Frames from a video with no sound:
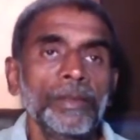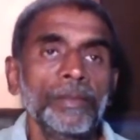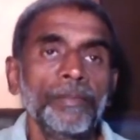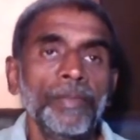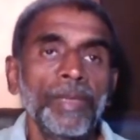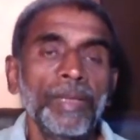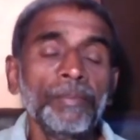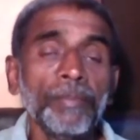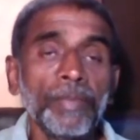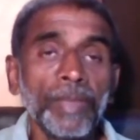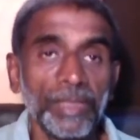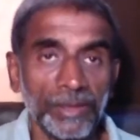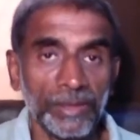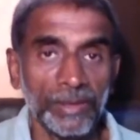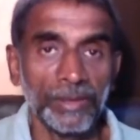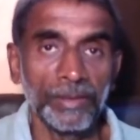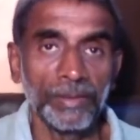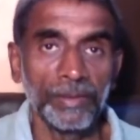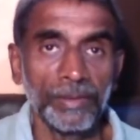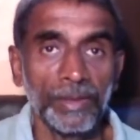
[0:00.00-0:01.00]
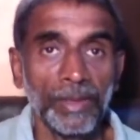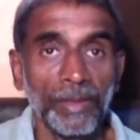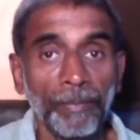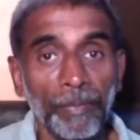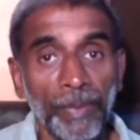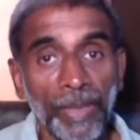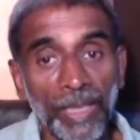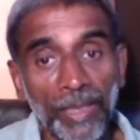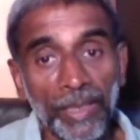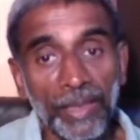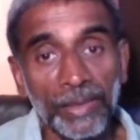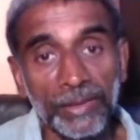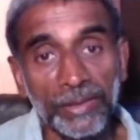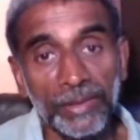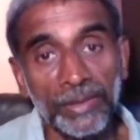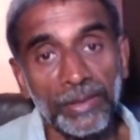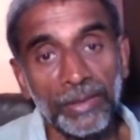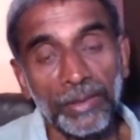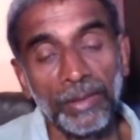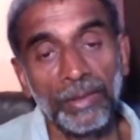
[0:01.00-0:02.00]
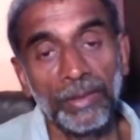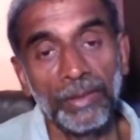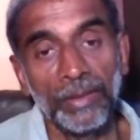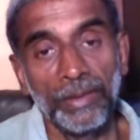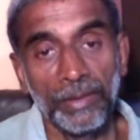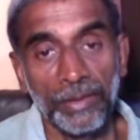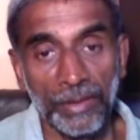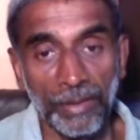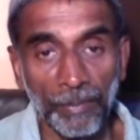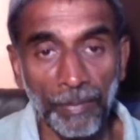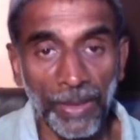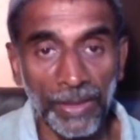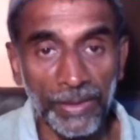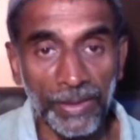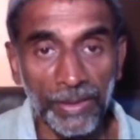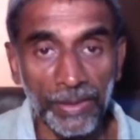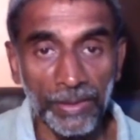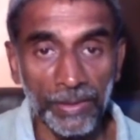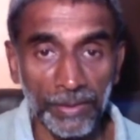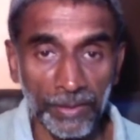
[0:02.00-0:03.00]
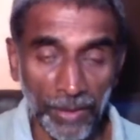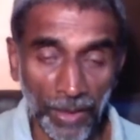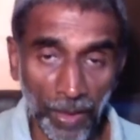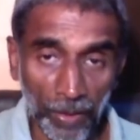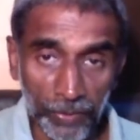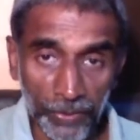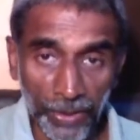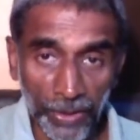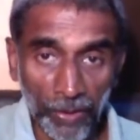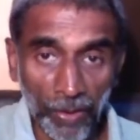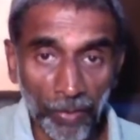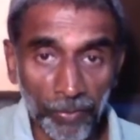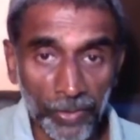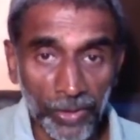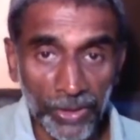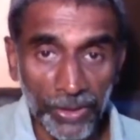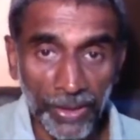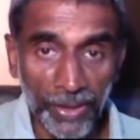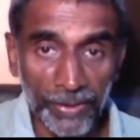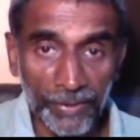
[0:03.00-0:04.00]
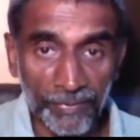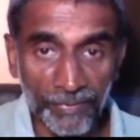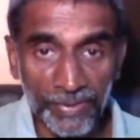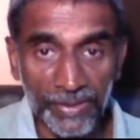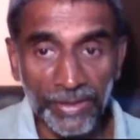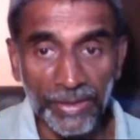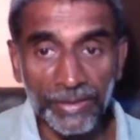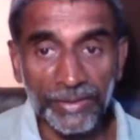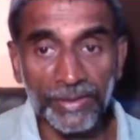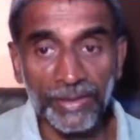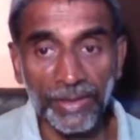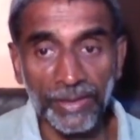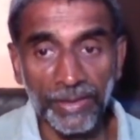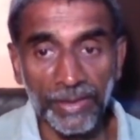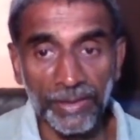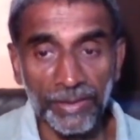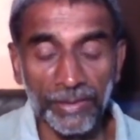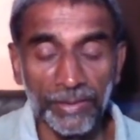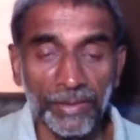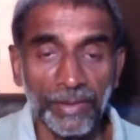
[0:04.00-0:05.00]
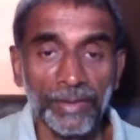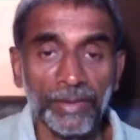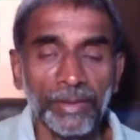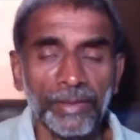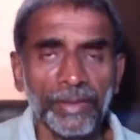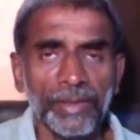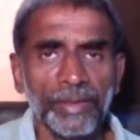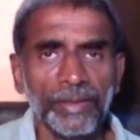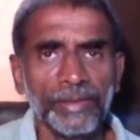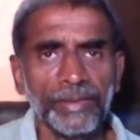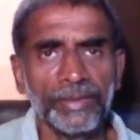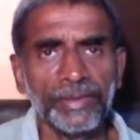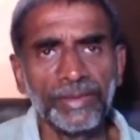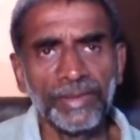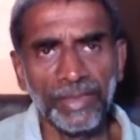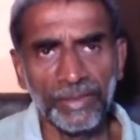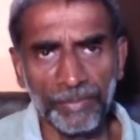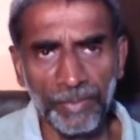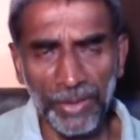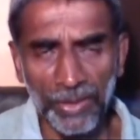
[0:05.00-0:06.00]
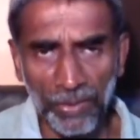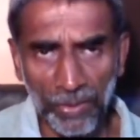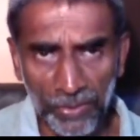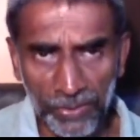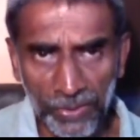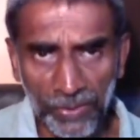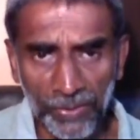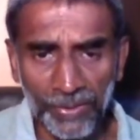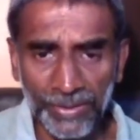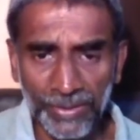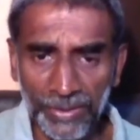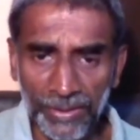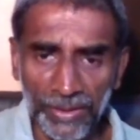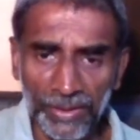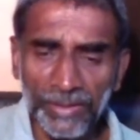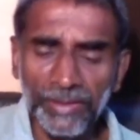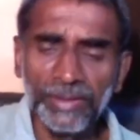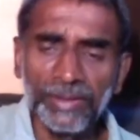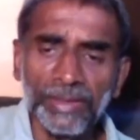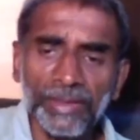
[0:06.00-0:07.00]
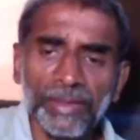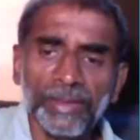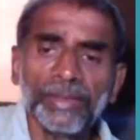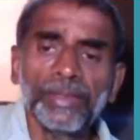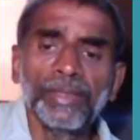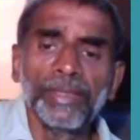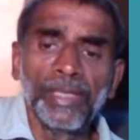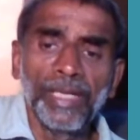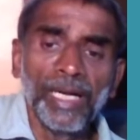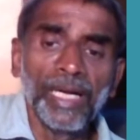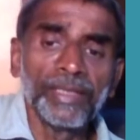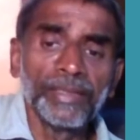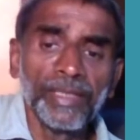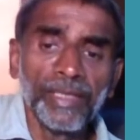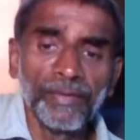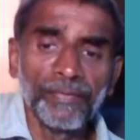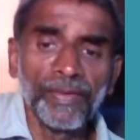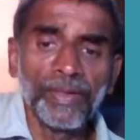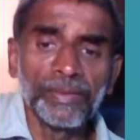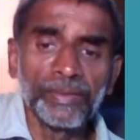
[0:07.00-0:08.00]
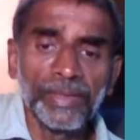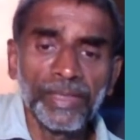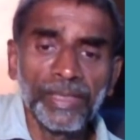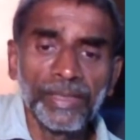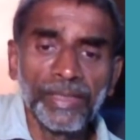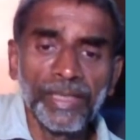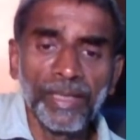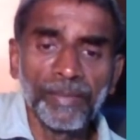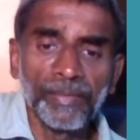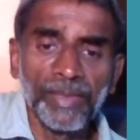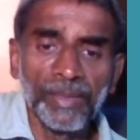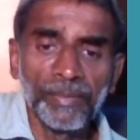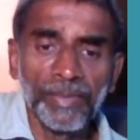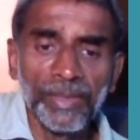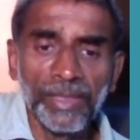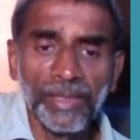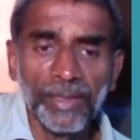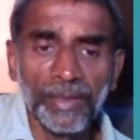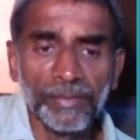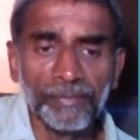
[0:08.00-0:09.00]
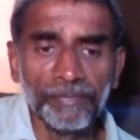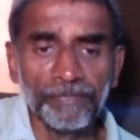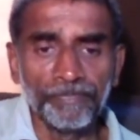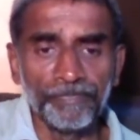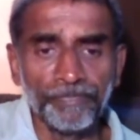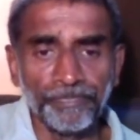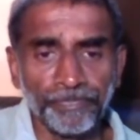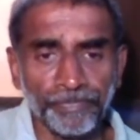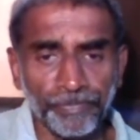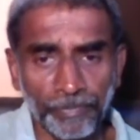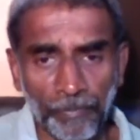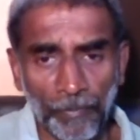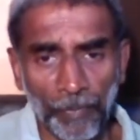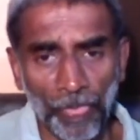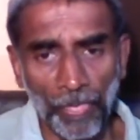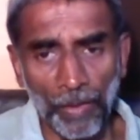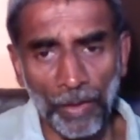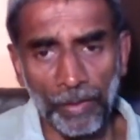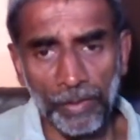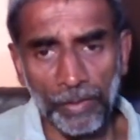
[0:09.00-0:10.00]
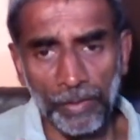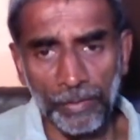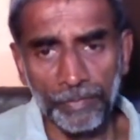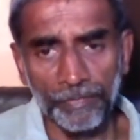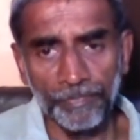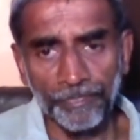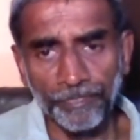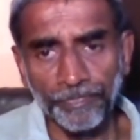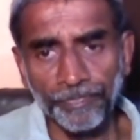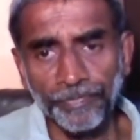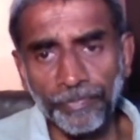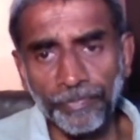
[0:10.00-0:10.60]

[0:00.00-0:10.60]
members, the parents, the mother, how they communicate with each other. This has been also researched, and they have found that there may be um,